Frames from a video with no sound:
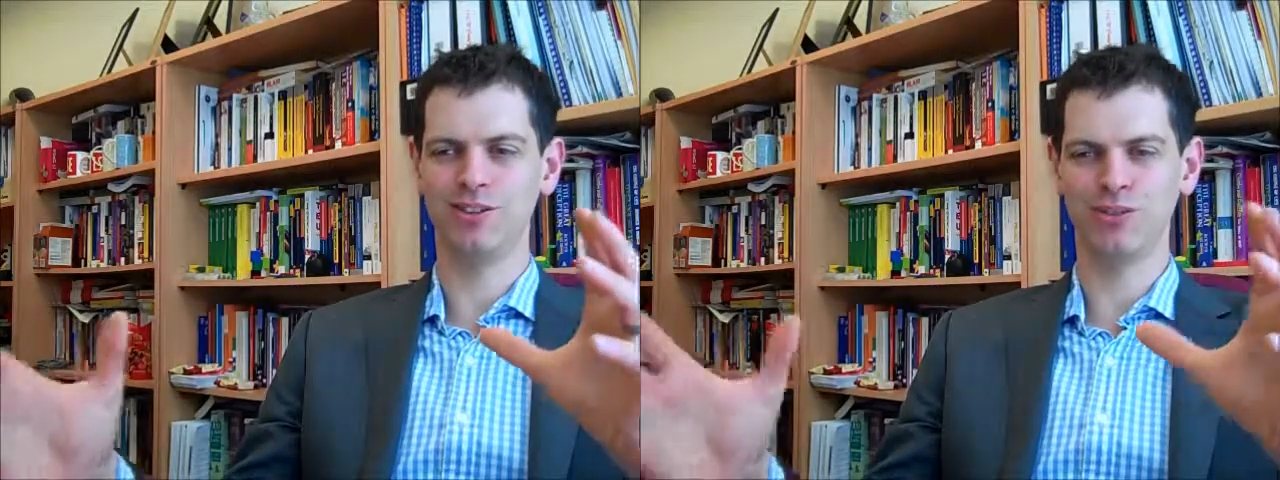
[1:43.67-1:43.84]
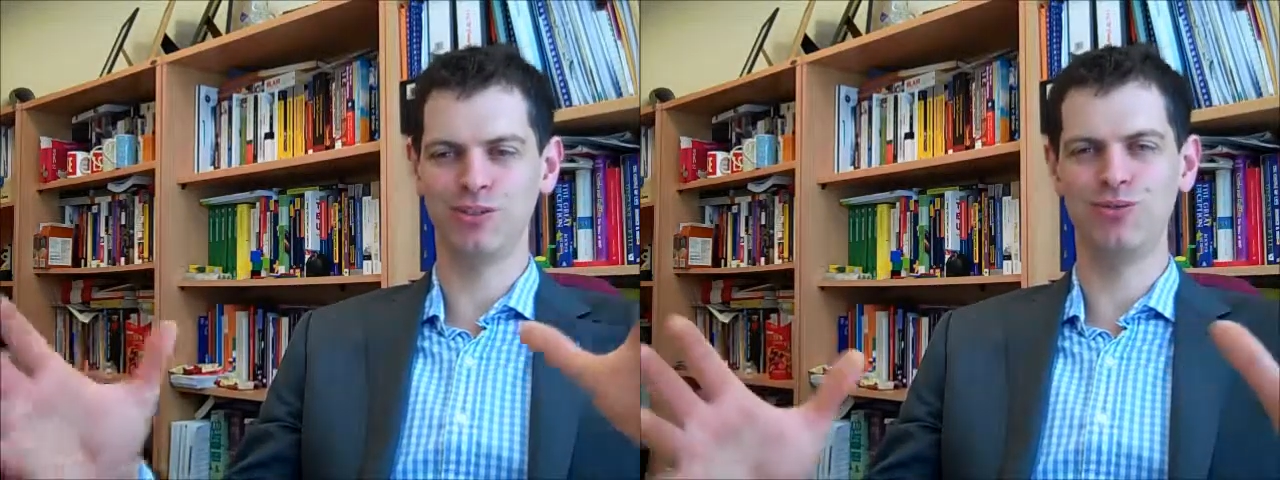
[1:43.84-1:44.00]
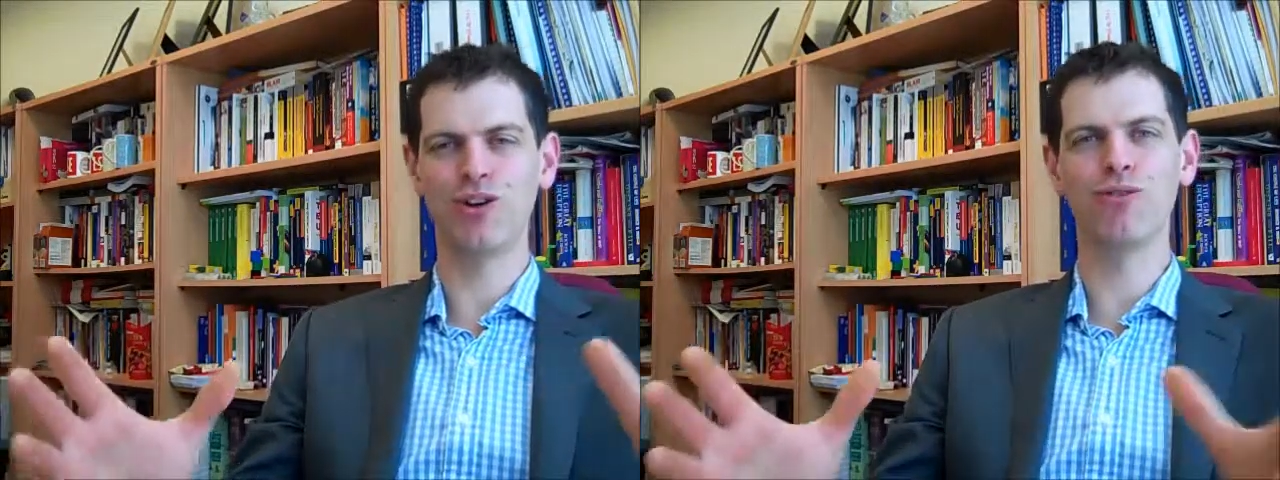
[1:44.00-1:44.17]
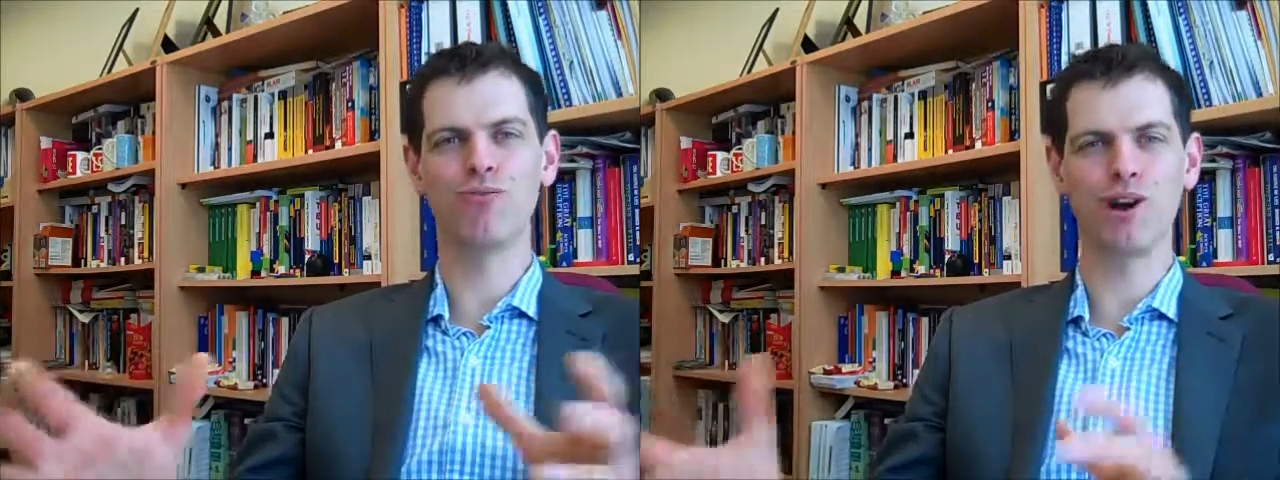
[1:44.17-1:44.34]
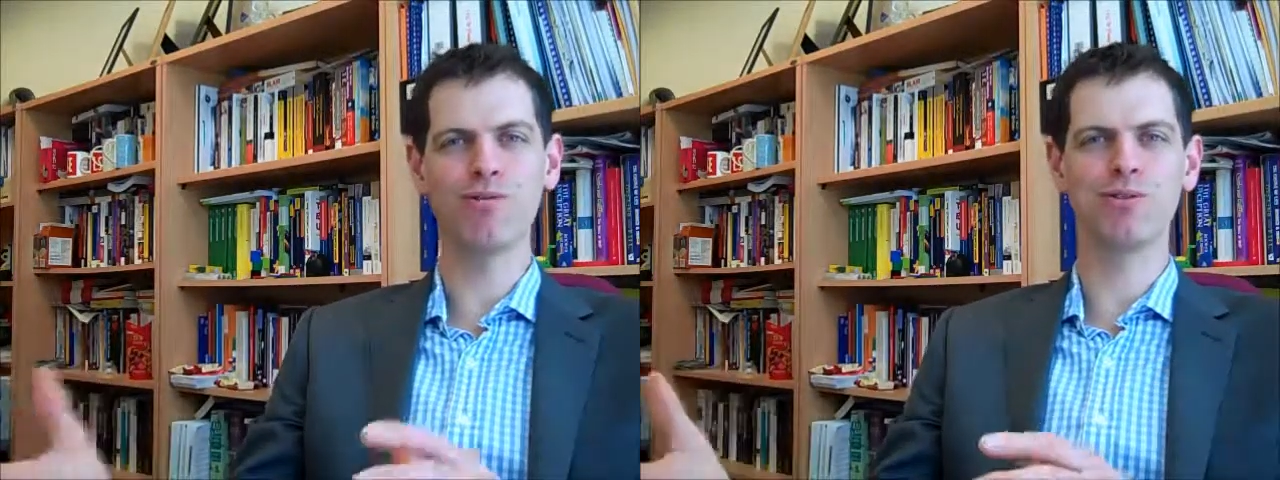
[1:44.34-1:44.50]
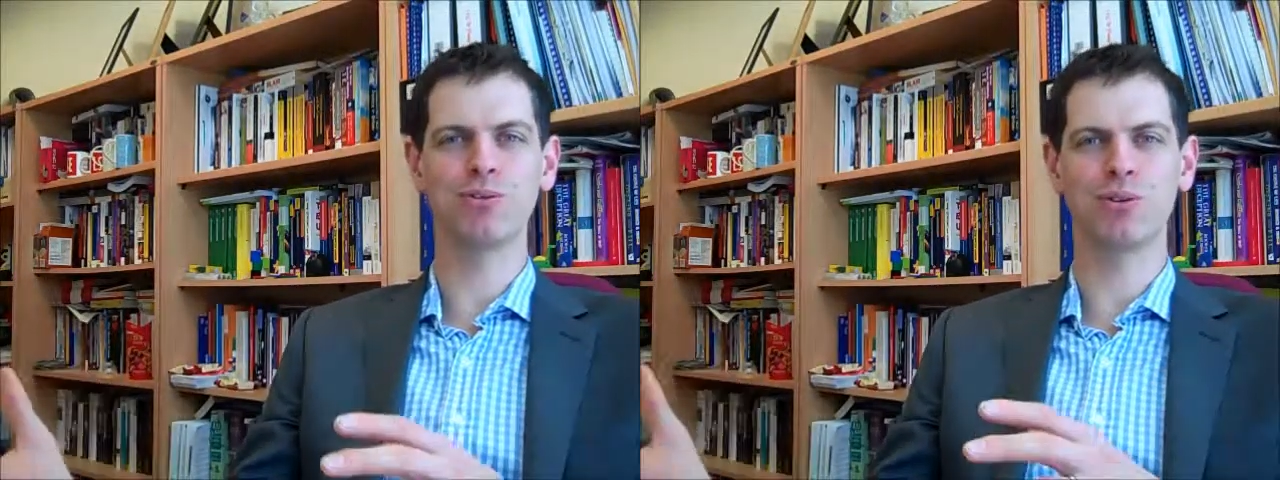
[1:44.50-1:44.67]
you know
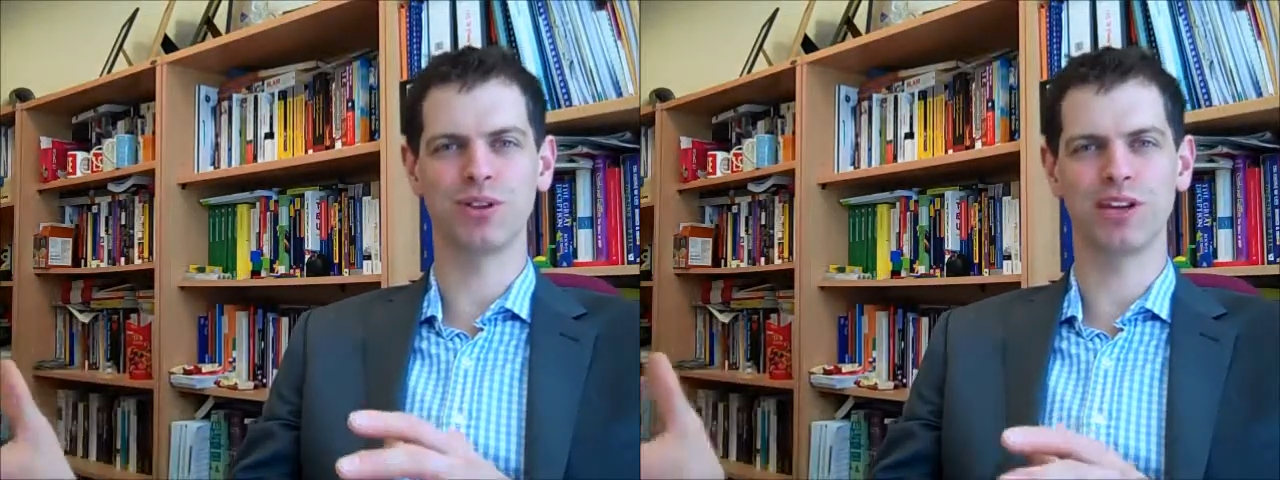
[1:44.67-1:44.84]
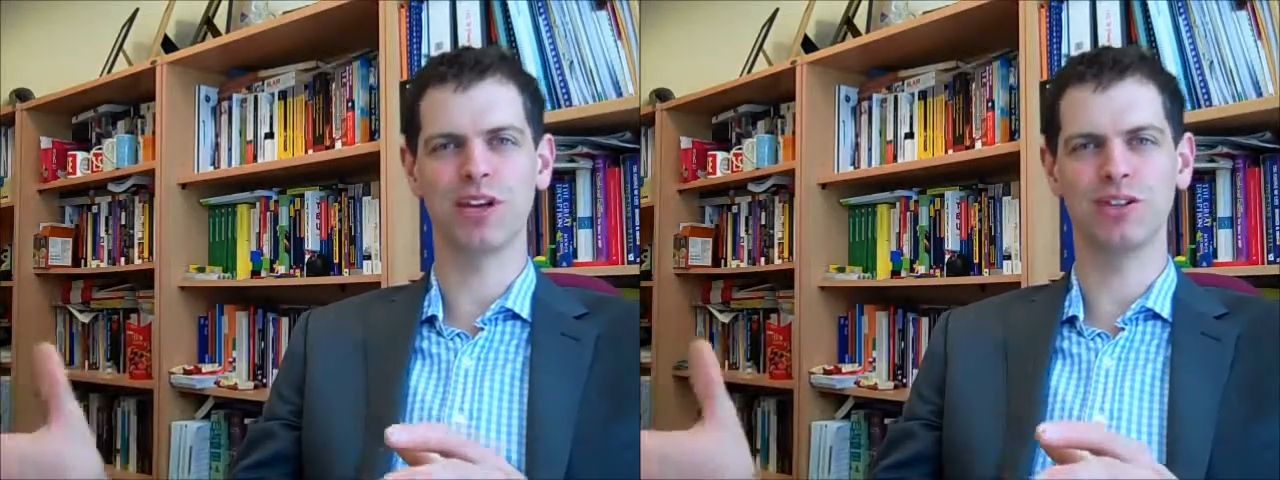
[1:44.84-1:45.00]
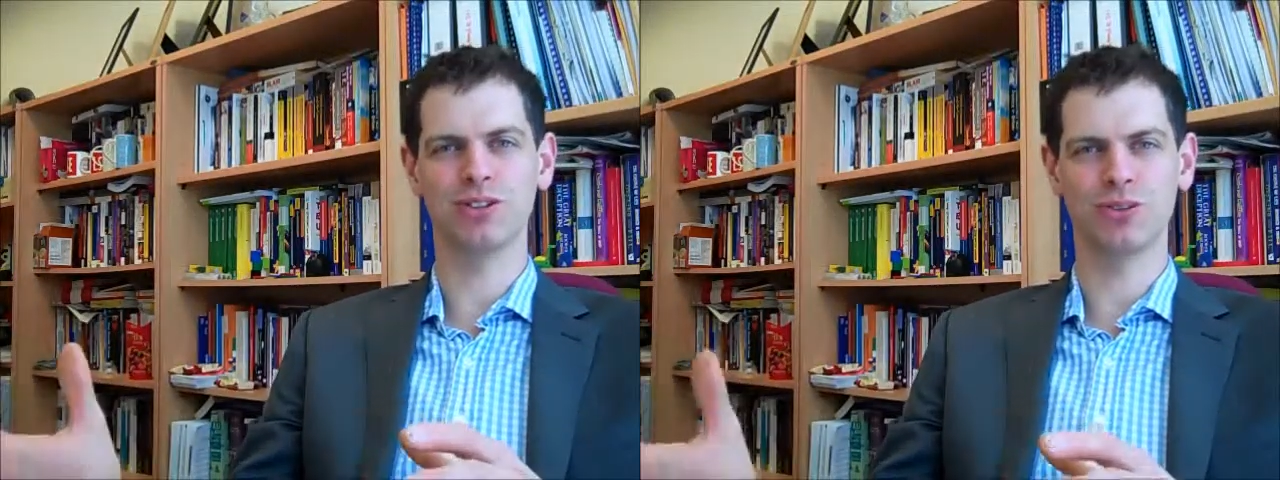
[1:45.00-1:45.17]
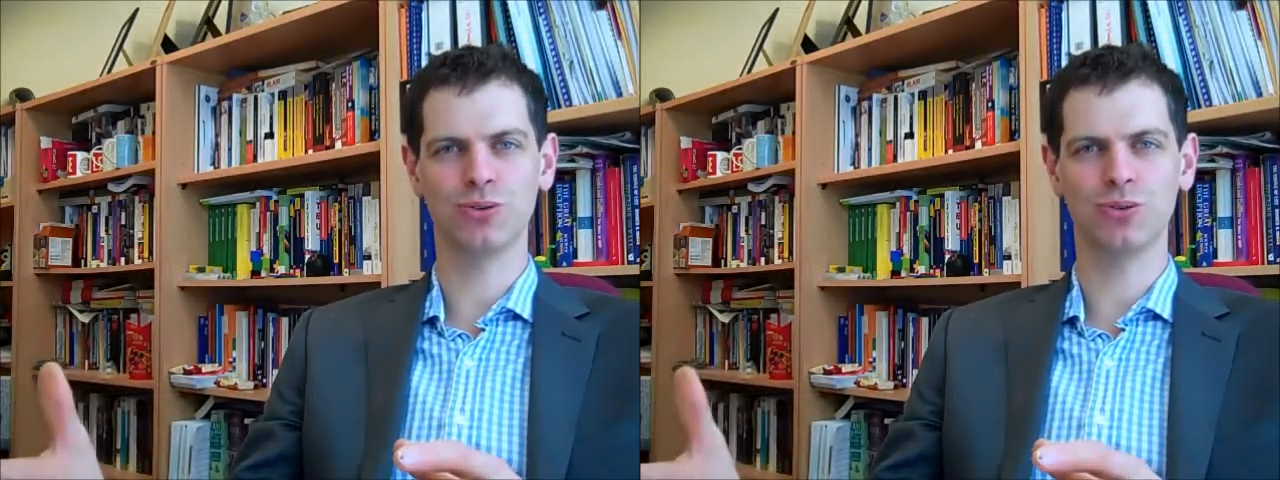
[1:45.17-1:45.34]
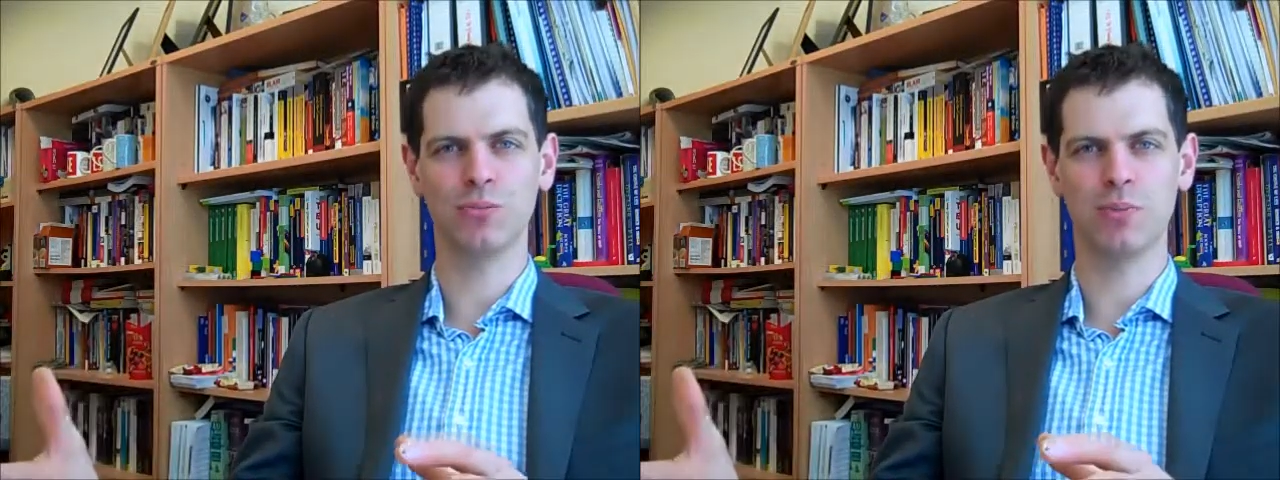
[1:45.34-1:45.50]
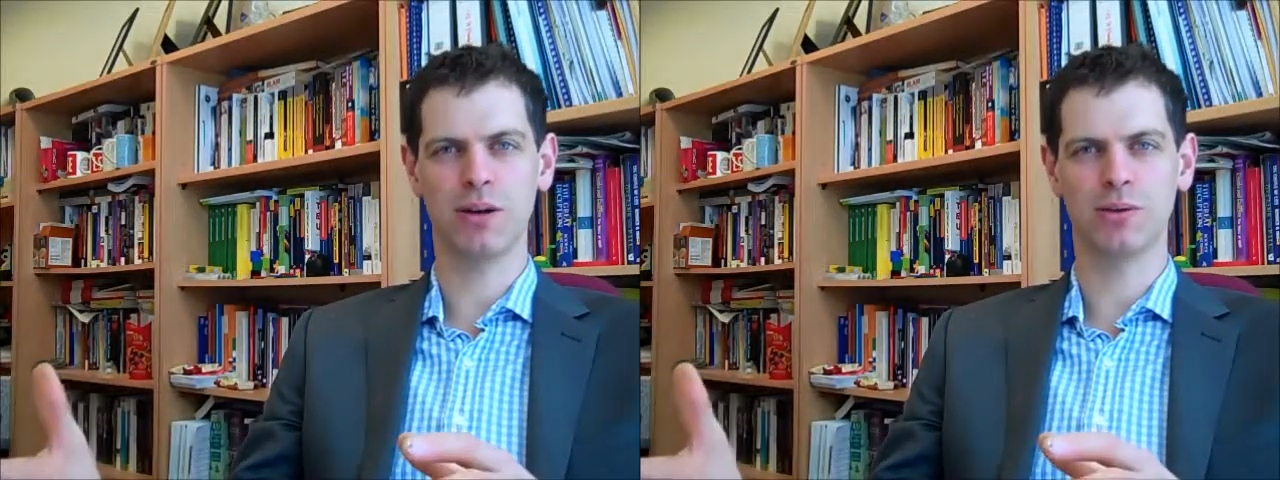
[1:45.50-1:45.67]
roughly what they're going to talk
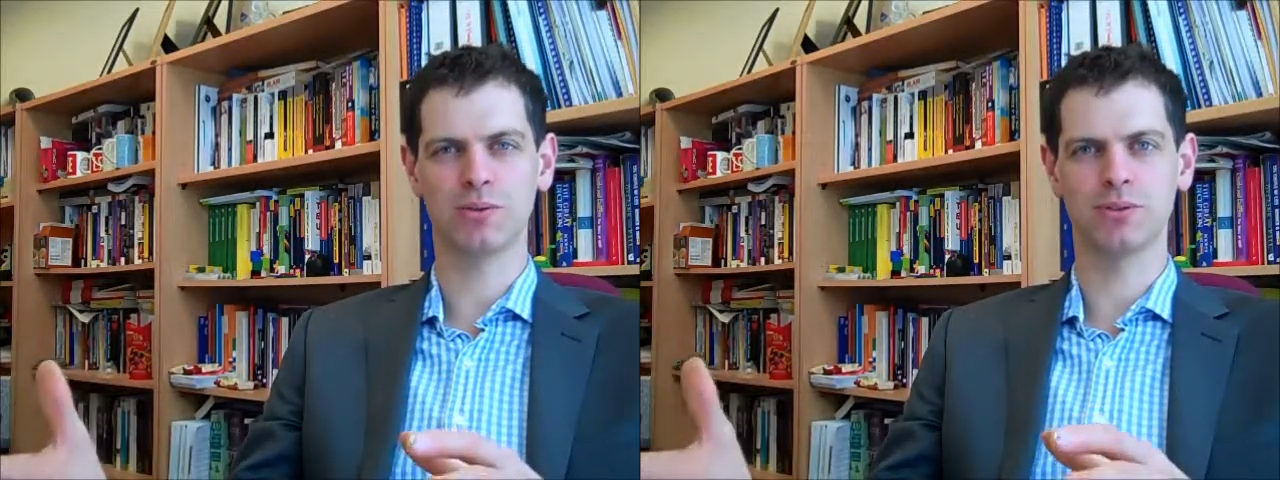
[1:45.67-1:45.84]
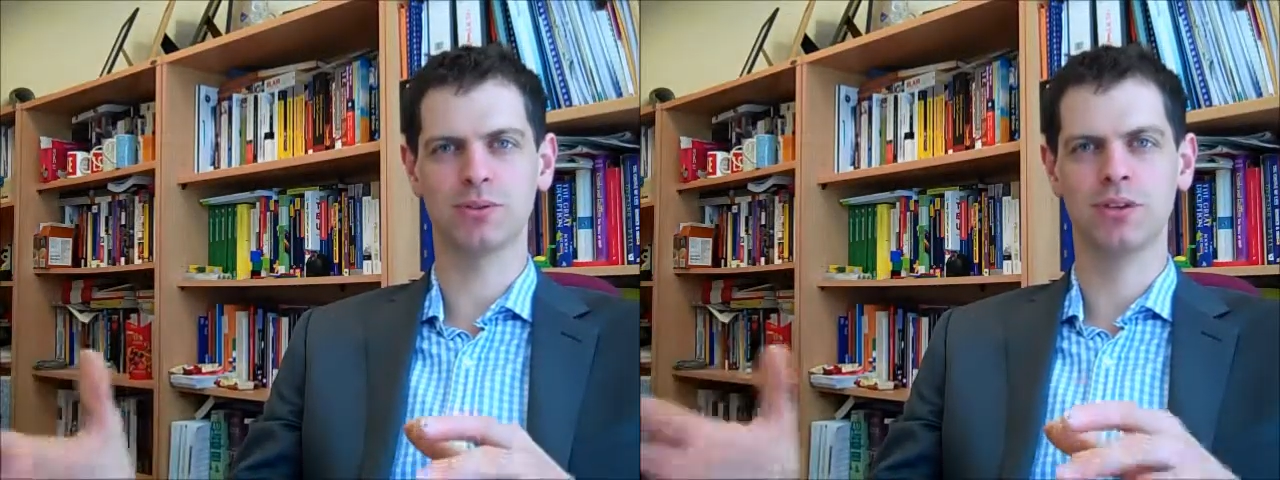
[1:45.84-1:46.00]
about.